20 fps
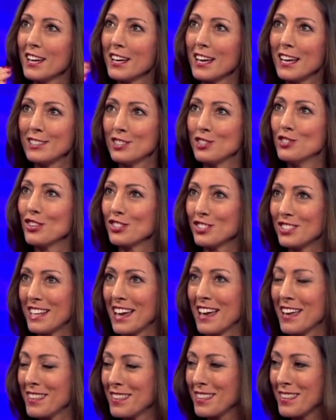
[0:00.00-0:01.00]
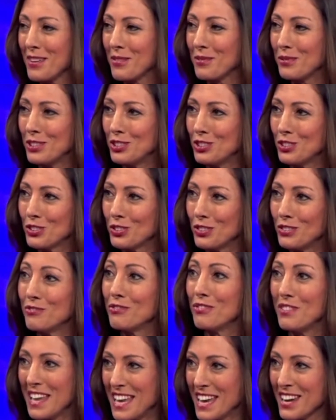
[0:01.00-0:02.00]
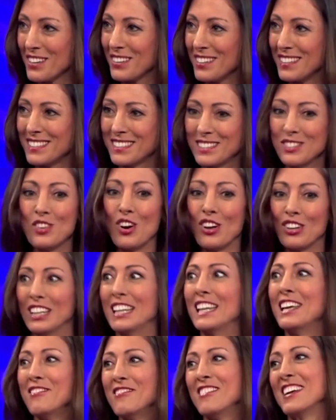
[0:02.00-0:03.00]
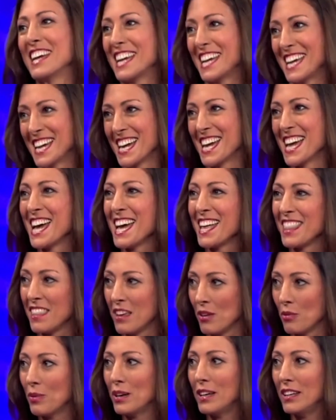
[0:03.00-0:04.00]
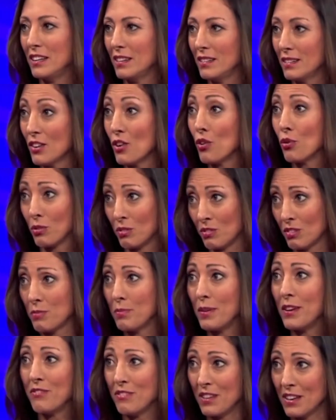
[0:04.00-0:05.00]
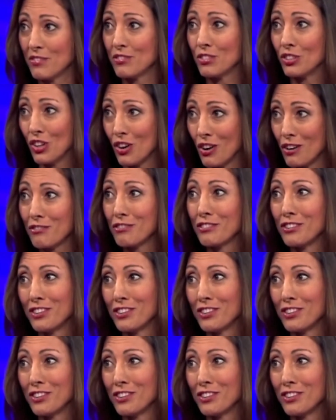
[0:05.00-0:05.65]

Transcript: It's not death that we should fear. It's not living that we ought to be fearful of.